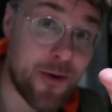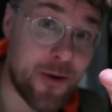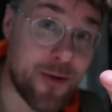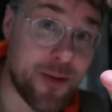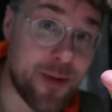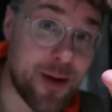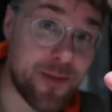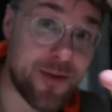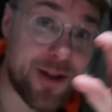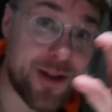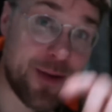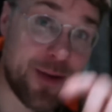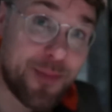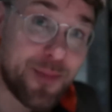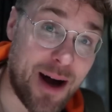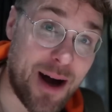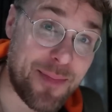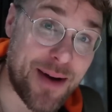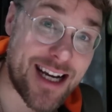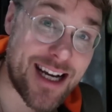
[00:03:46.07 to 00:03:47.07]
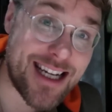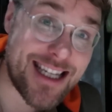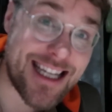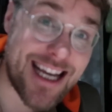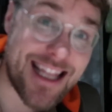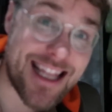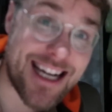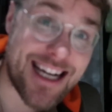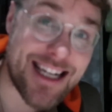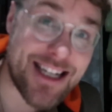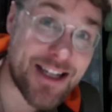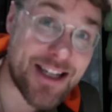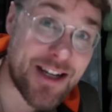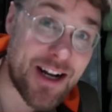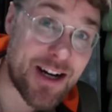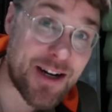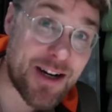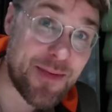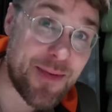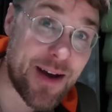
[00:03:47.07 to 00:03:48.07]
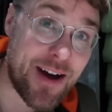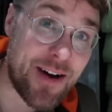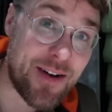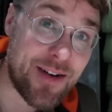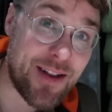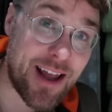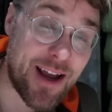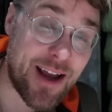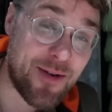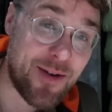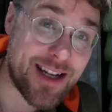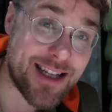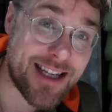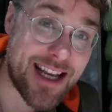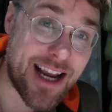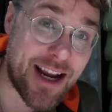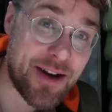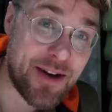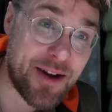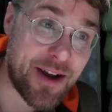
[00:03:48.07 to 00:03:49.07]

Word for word: remember the Popeye set that I just talked about like one second